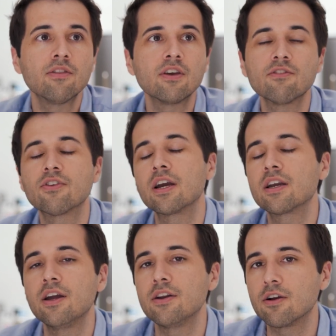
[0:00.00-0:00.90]
Things that I
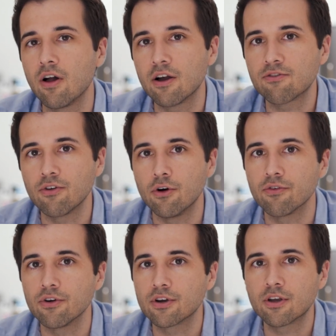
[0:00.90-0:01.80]
kind of glossed
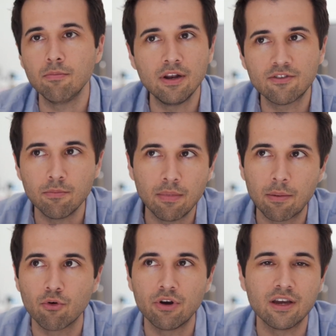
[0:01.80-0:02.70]
over, committed to
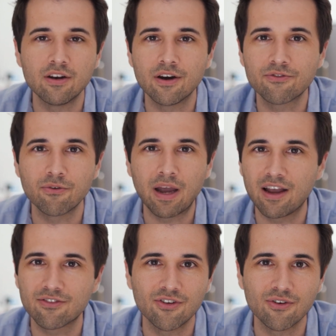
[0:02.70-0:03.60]
memory enough to
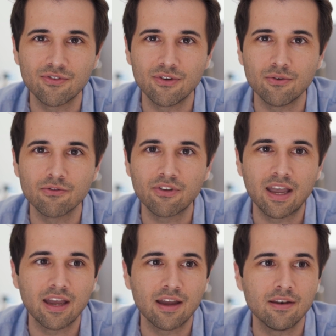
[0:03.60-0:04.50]
pass interviews,
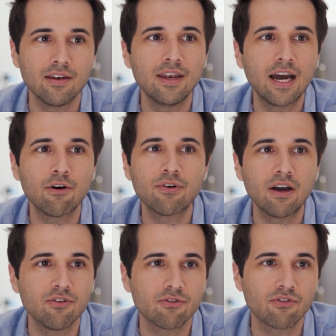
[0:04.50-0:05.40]
and now
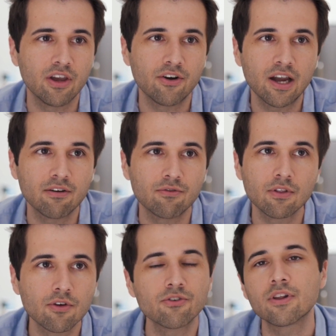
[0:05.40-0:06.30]
5 years later have
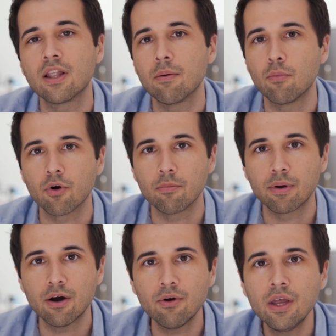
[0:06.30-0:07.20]
learned a lot more
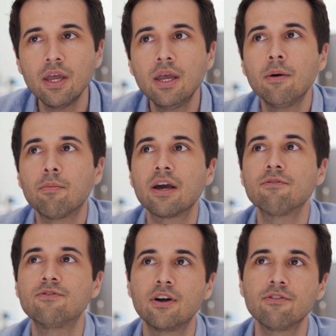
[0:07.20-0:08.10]
about, but
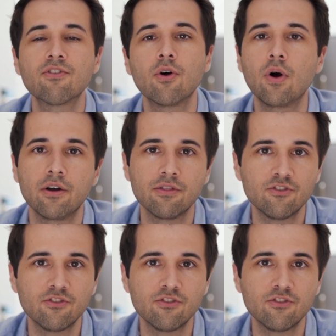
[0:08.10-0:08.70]
have done so on